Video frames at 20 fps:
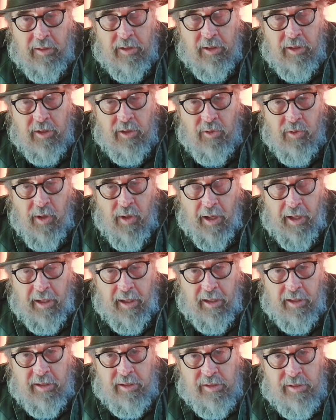the
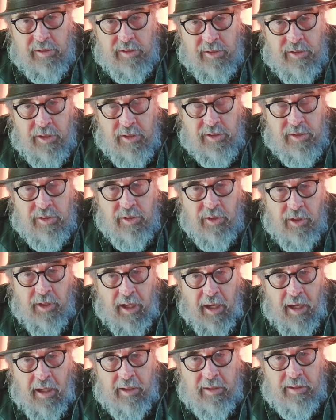Ukrainians just
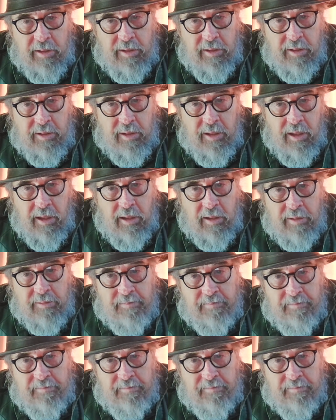took out a